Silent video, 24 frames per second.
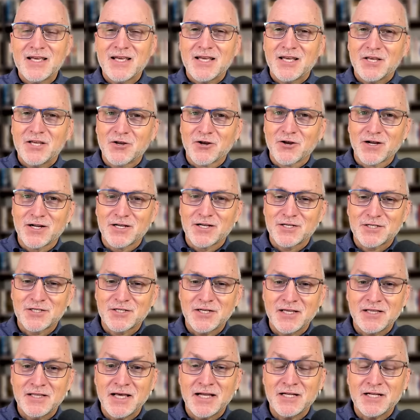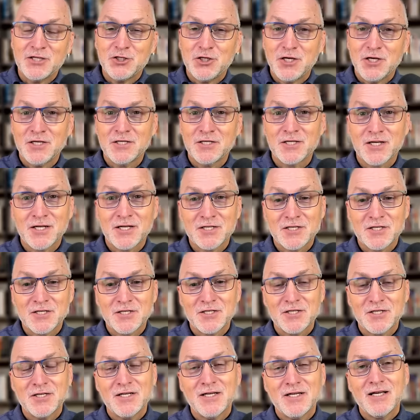You're going to see that Jesus
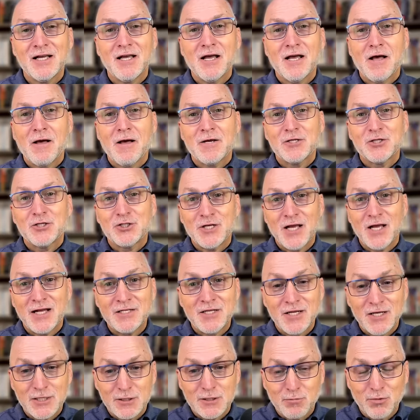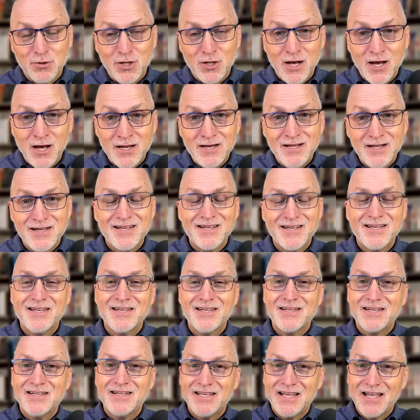sheds his blood
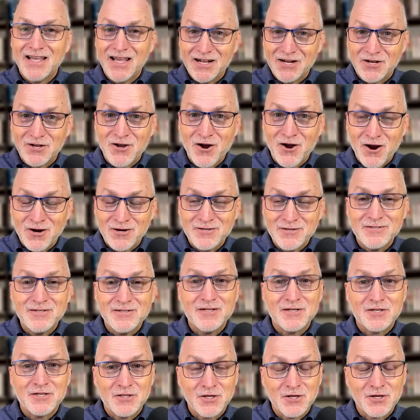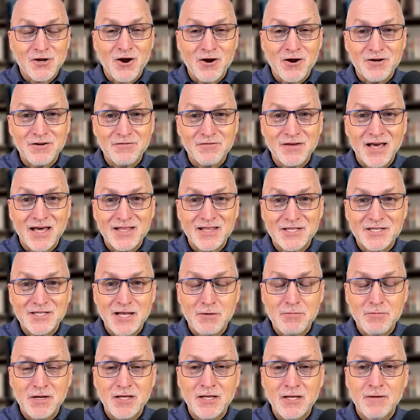in a garden, the Garden of
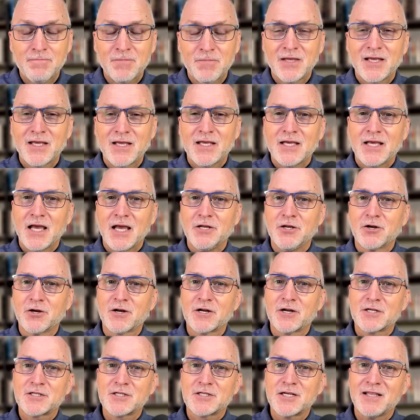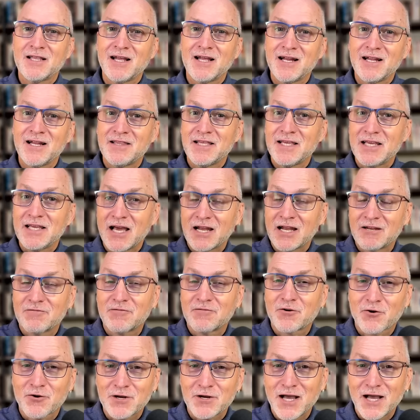Gethsemane, and you're going to see that at the end of
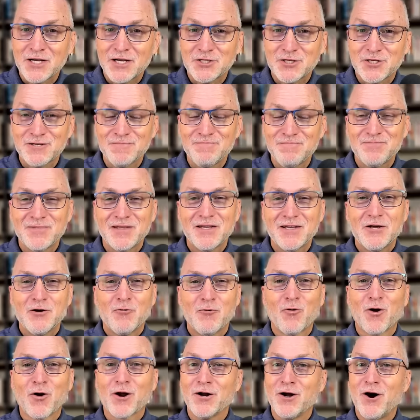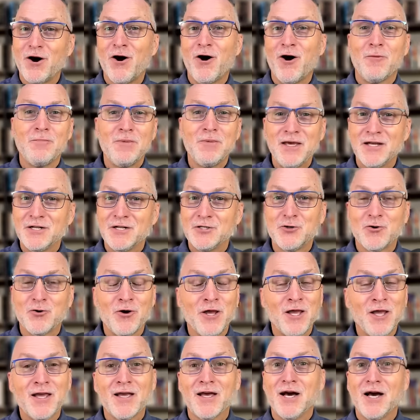creation, we're going to all be
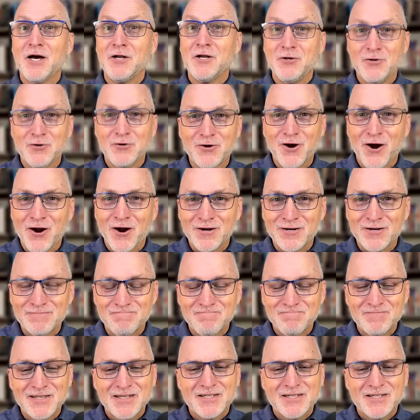enjoying a new garden.